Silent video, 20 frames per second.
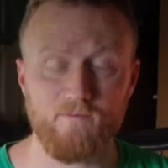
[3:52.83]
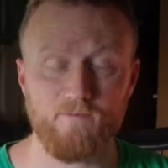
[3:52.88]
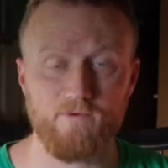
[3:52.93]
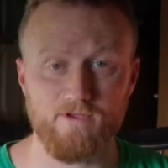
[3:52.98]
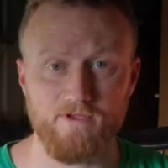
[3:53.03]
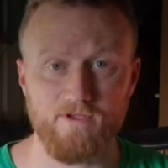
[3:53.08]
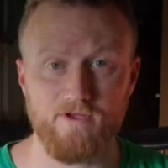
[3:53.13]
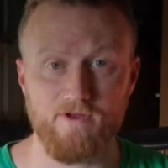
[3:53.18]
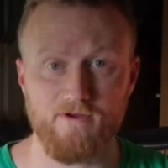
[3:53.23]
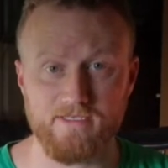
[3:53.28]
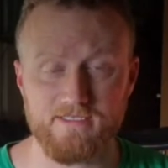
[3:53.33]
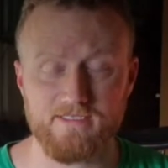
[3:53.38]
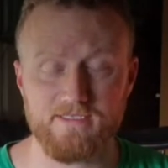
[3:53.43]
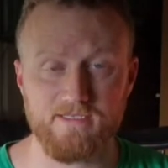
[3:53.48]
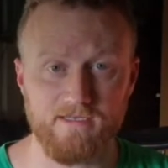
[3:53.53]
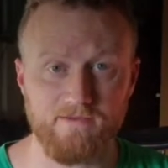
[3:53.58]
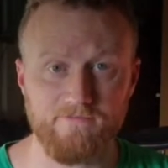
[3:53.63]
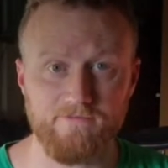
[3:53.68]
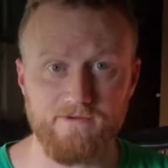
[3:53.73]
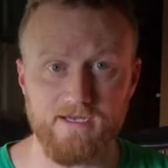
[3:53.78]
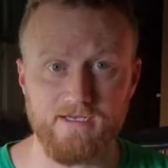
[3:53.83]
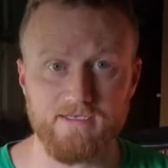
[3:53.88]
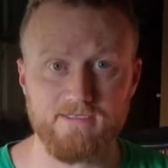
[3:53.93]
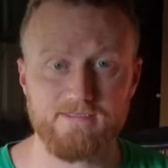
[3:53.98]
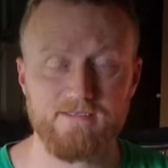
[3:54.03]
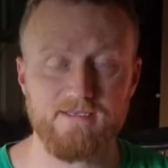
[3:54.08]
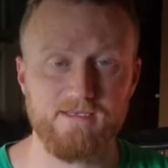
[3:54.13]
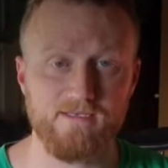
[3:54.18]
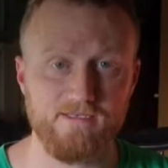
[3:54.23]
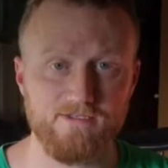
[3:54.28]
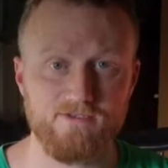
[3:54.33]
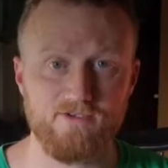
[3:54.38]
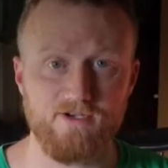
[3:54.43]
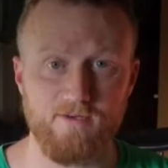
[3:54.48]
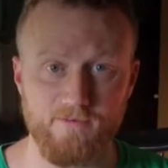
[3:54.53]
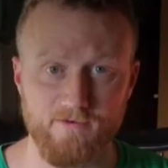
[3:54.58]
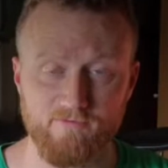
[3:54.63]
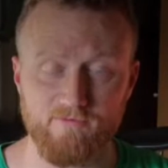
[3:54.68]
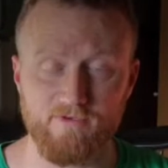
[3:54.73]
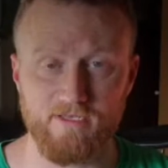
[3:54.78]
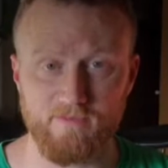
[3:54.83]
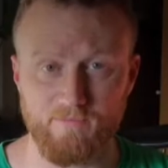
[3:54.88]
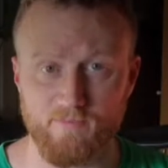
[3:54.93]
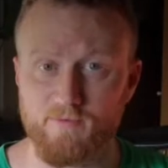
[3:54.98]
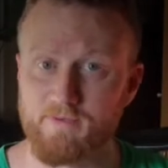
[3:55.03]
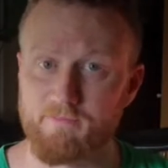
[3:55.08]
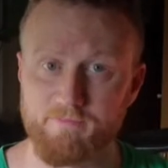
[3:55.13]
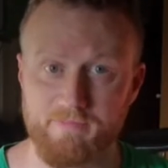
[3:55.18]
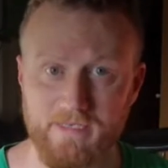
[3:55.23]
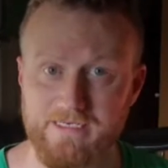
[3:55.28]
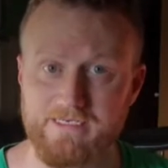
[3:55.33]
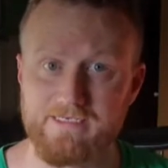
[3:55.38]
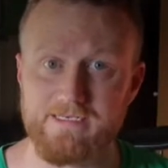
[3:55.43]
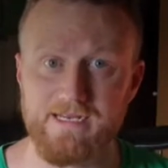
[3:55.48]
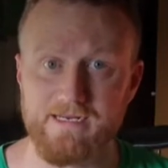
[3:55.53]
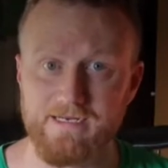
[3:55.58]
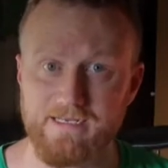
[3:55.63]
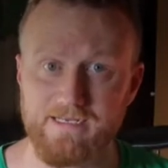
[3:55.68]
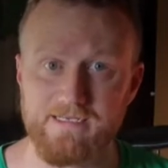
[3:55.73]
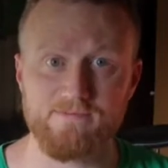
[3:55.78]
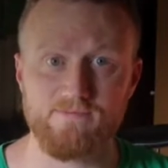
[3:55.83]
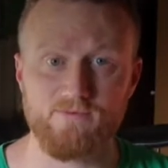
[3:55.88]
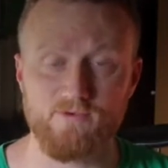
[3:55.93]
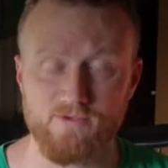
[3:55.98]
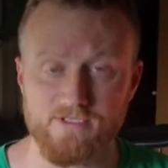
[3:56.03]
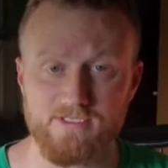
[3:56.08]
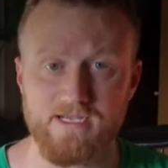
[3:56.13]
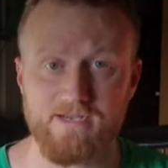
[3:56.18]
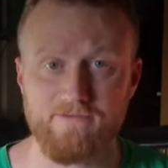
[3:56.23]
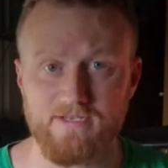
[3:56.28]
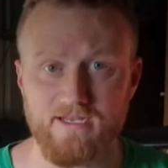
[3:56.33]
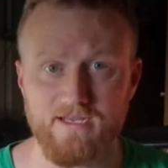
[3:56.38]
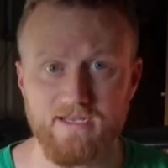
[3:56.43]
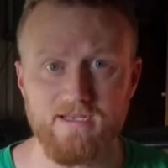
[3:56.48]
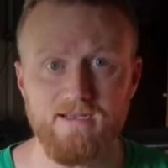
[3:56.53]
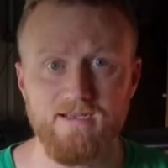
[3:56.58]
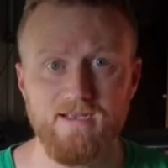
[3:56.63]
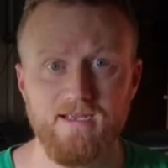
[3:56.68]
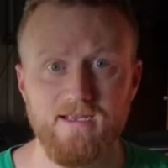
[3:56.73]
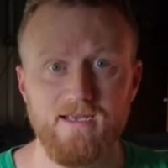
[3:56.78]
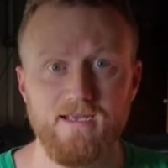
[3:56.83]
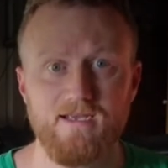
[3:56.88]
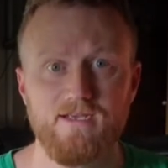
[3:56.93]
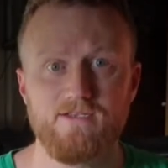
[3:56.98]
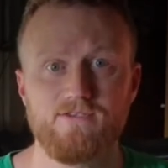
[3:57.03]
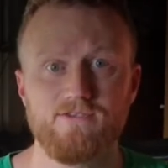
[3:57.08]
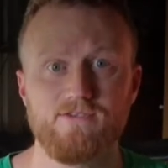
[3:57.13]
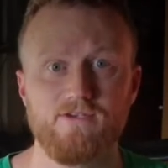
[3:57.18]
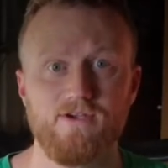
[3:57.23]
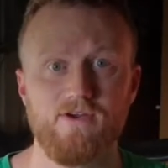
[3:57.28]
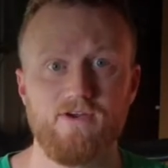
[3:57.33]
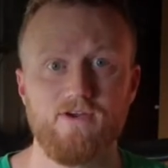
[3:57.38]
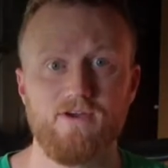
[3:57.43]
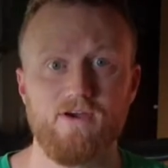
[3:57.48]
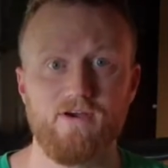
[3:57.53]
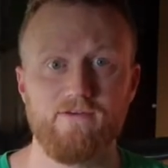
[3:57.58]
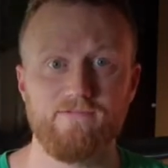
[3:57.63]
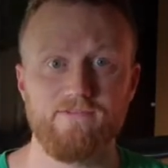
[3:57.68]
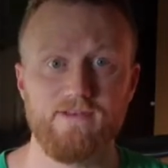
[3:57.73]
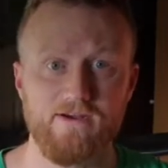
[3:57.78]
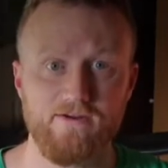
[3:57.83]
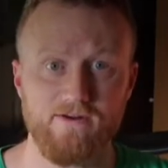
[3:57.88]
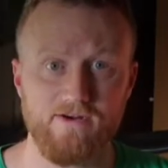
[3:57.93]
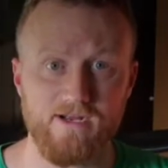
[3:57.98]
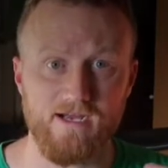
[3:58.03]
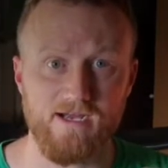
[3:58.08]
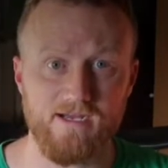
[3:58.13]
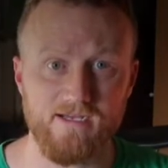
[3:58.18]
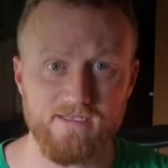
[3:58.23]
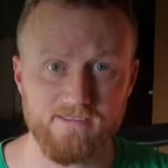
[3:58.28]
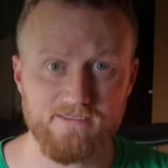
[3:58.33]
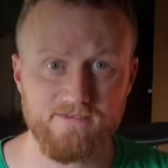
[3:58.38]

you're going silly fast, it's time to really button down and get some good safety gear. So I've now got a Hans